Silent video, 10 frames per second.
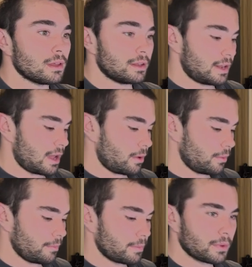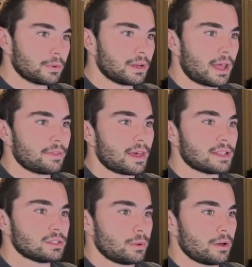Now, I'm going to add
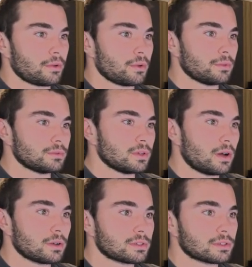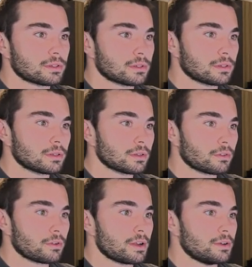that to our Google Docs.
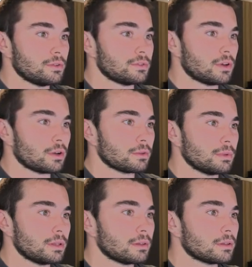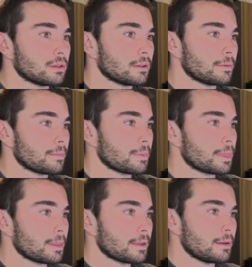Create a new document.
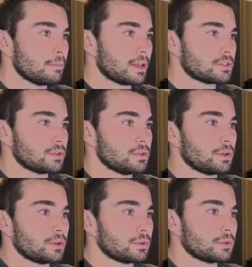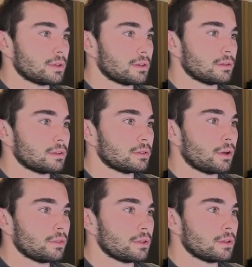Make sure you
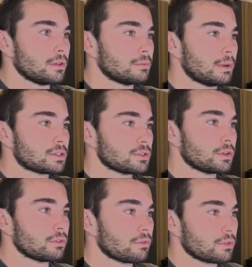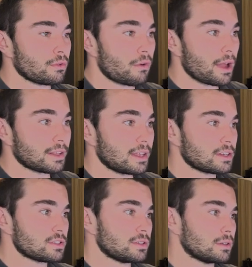got the right
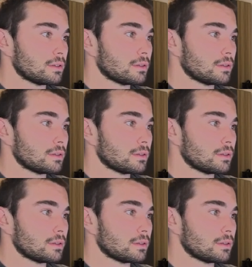connection.